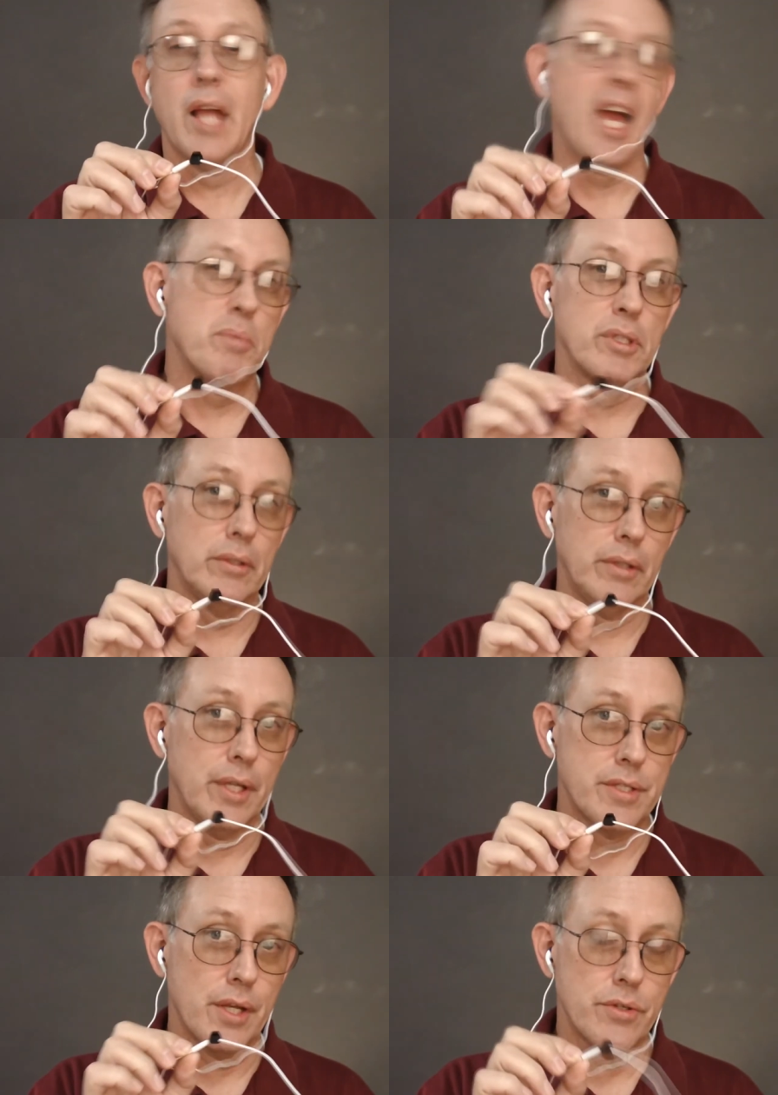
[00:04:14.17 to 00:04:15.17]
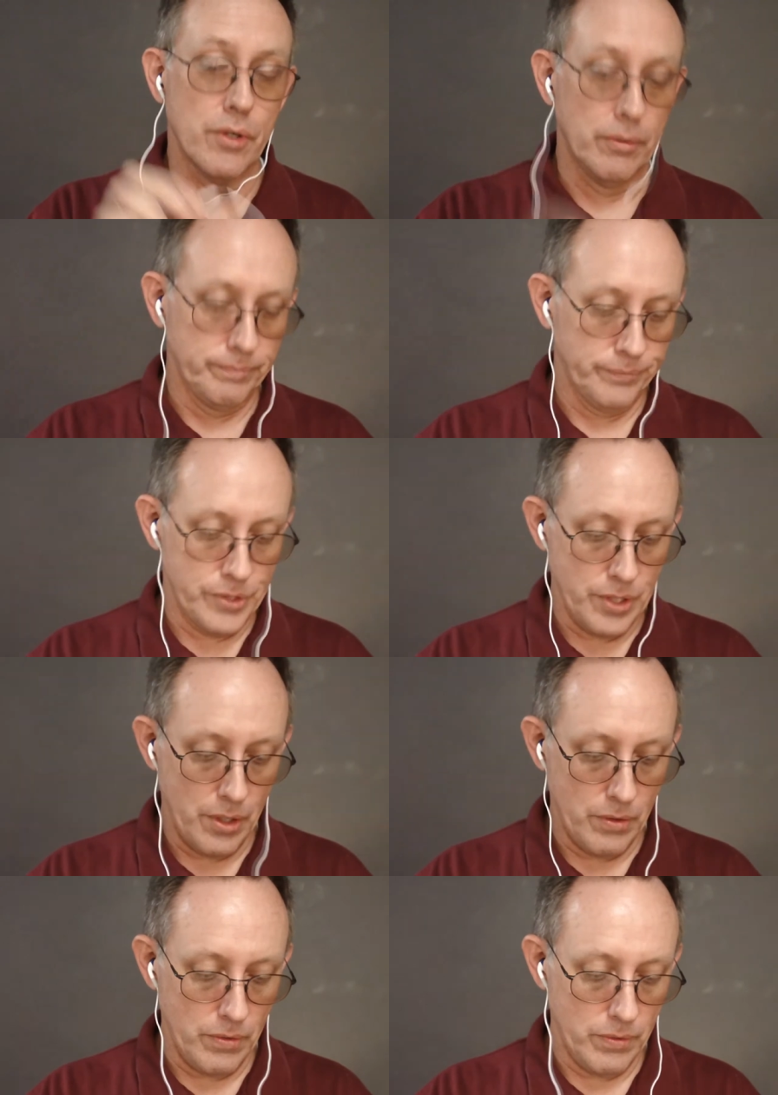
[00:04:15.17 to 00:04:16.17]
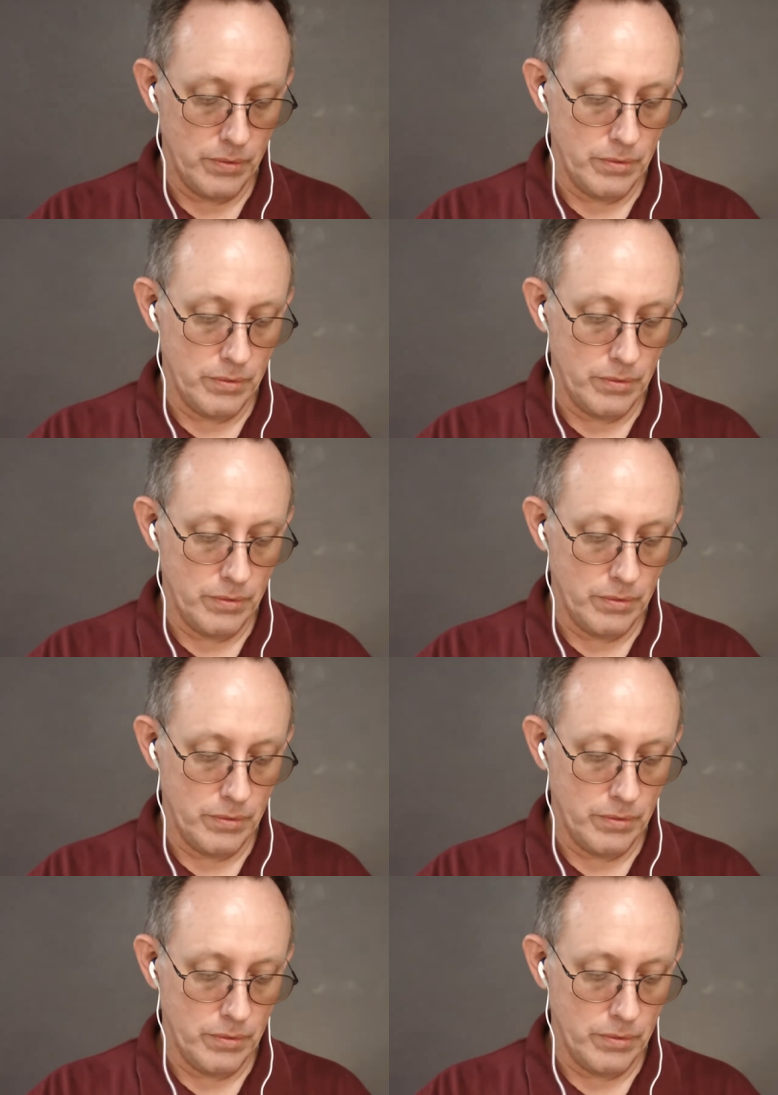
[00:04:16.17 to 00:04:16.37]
absolutely essential. So